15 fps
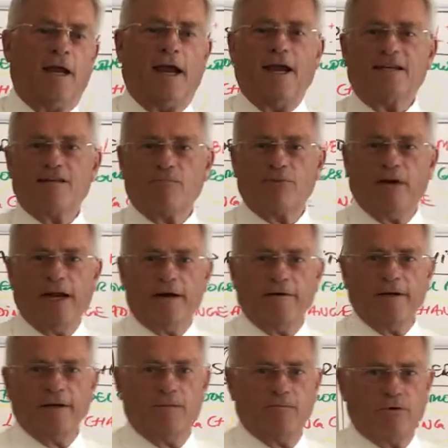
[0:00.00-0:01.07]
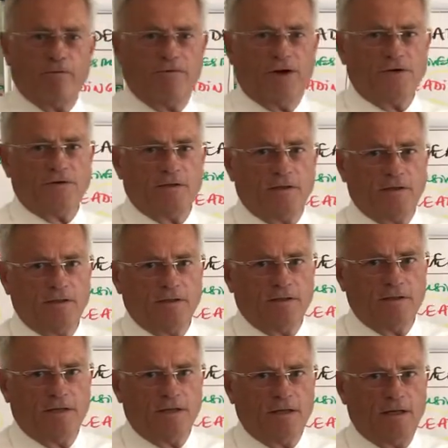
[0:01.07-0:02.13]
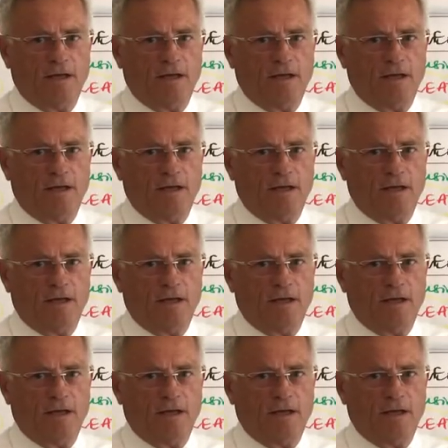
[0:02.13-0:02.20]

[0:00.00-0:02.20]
exemplary professional,